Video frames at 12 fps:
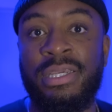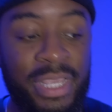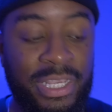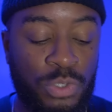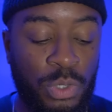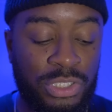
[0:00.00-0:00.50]

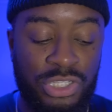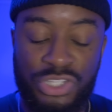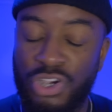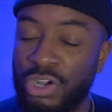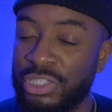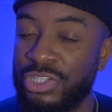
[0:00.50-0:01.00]
He's going to
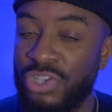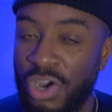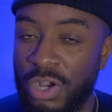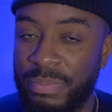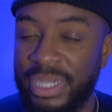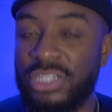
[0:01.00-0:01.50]
talk the
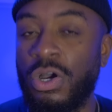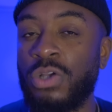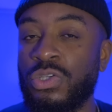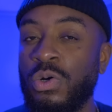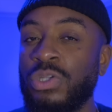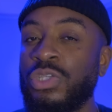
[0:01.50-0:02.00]
talk, but he's
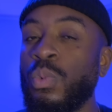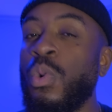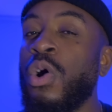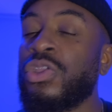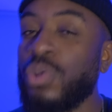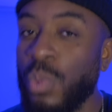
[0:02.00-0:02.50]
also going to
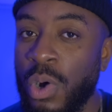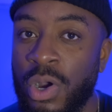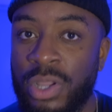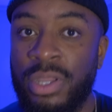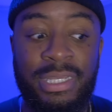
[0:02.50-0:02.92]
walk the walk.